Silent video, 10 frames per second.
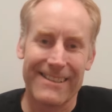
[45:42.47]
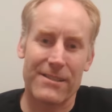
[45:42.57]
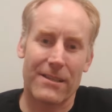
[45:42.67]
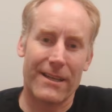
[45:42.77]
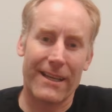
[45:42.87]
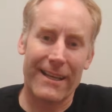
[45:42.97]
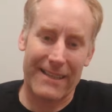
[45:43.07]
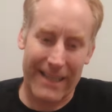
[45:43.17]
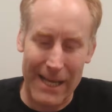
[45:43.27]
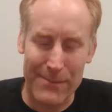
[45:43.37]
so that I can
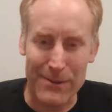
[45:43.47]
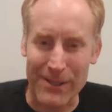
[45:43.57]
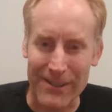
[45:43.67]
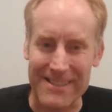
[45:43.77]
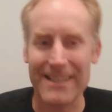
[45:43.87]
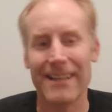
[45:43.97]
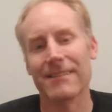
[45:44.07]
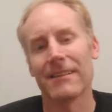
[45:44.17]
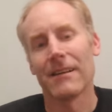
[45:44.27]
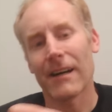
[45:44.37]
get the capital cost
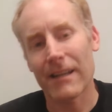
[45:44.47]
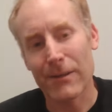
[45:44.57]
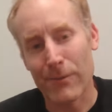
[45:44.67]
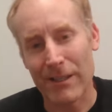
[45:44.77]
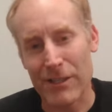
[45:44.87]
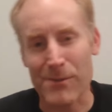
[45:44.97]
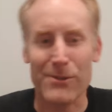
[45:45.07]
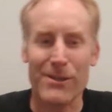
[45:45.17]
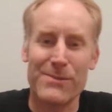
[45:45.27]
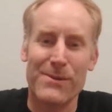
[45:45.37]
down, I need a really
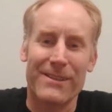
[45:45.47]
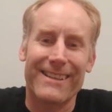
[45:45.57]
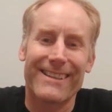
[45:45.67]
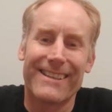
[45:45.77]
small transponder.